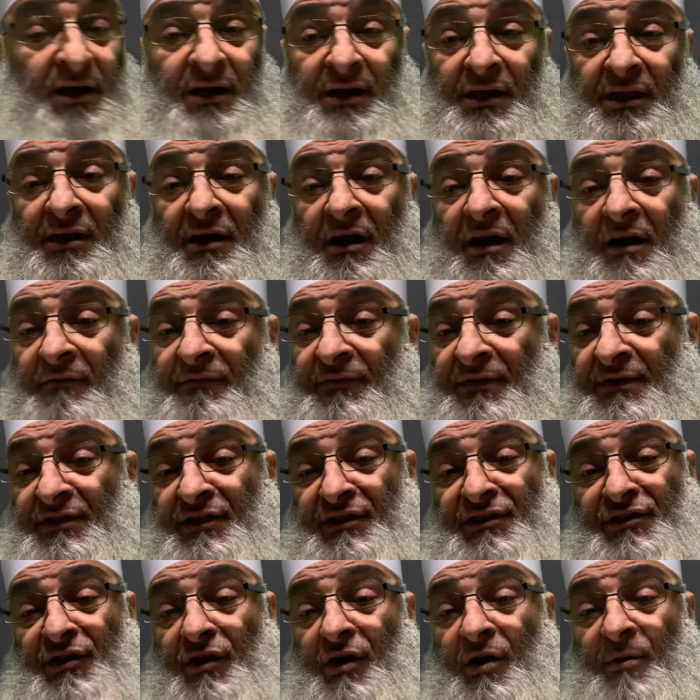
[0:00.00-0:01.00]
The office
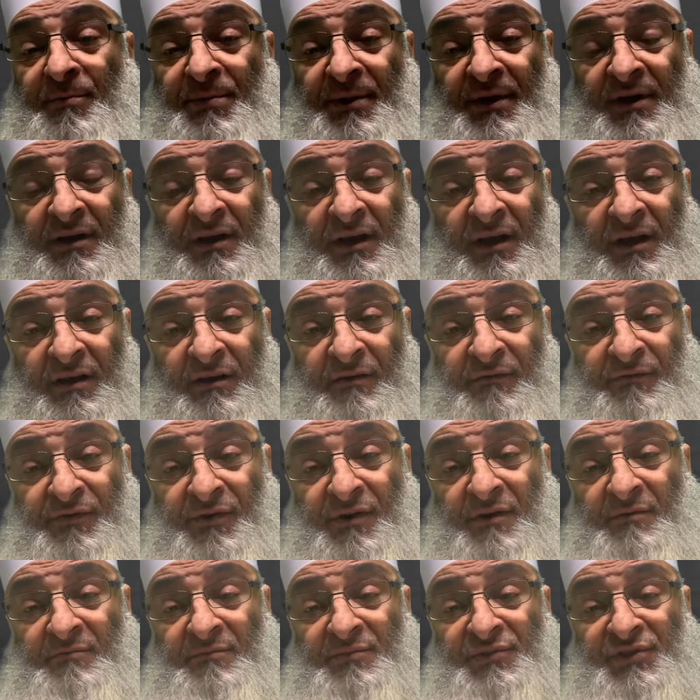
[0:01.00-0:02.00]
is open
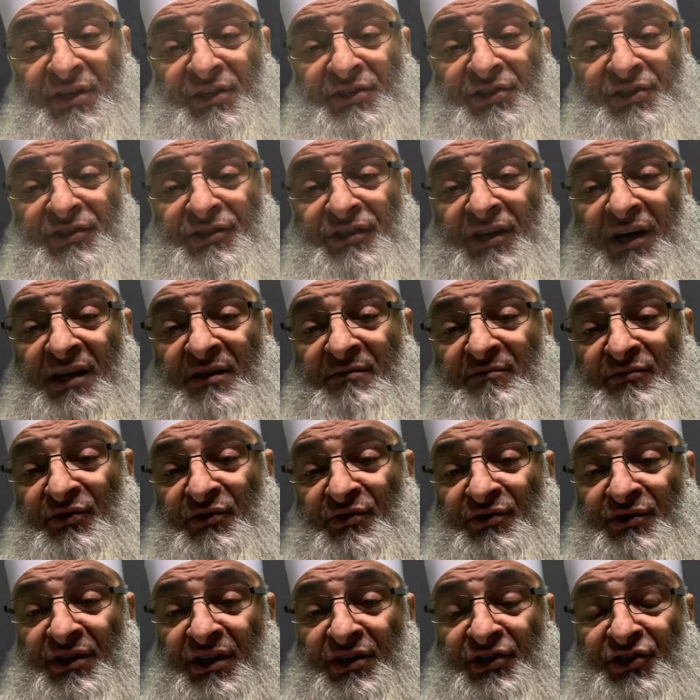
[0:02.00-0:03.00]
from such time to
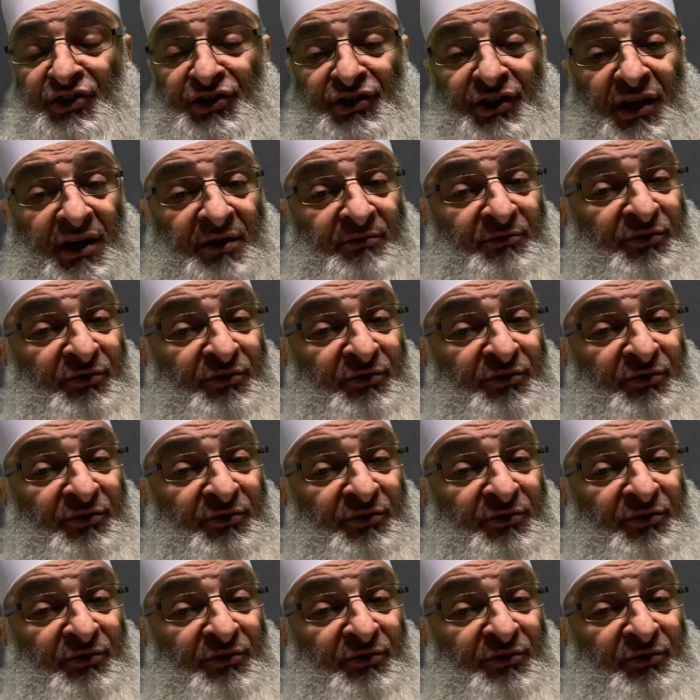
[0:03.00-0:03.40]
such time.